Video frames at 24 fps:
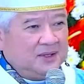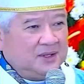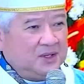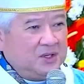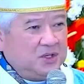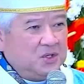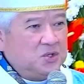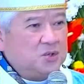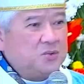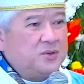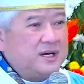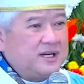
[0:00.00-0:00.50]

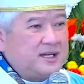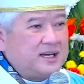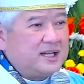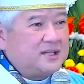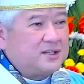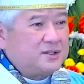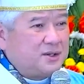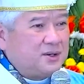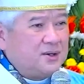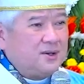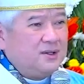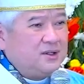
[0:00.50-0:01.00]
You are
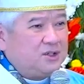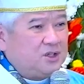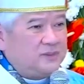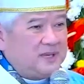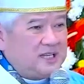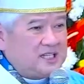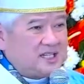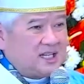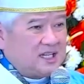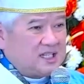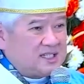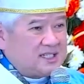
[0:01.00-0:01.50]
not called to
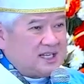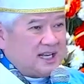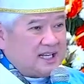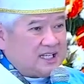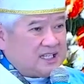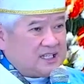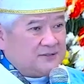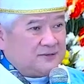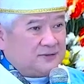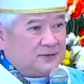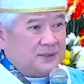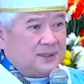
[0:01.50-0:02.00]
be
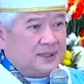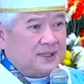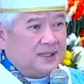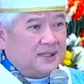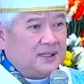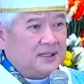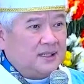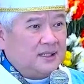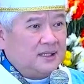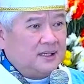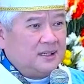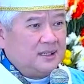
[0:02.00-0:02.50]
successful
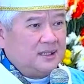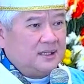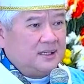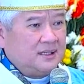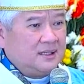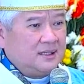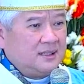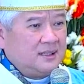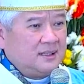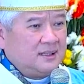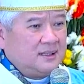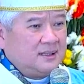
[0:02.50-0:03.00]

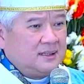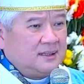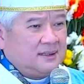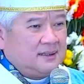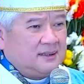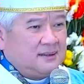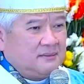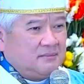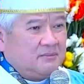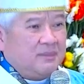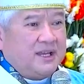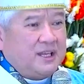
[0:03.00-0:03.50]

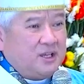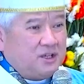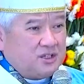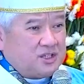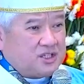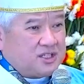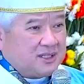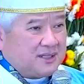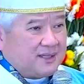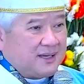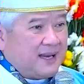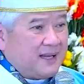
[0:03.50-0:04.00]
by your
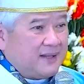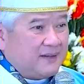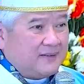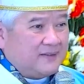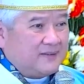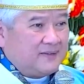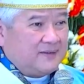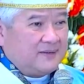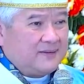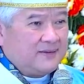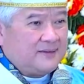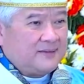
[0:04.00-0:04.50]

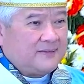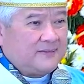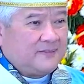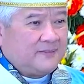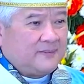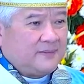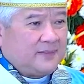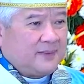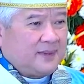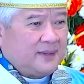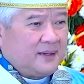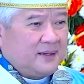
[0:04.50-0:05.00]
strength.
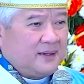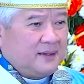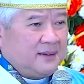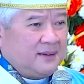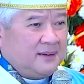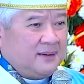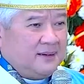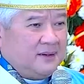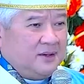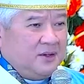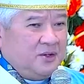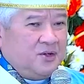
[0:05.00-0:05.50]

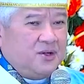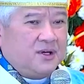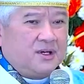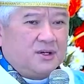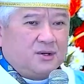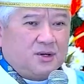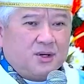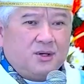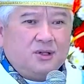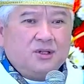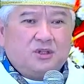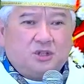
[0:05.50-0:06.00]
You are
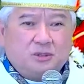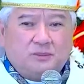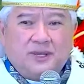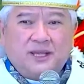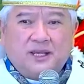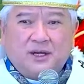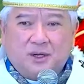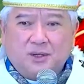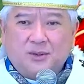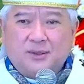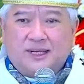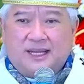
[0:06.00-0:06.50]
called to
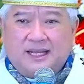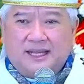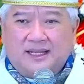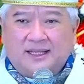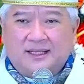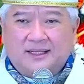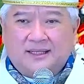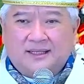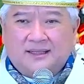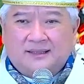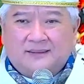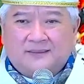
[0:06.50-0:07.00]
be
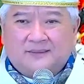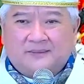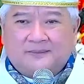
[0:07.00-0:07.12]
holy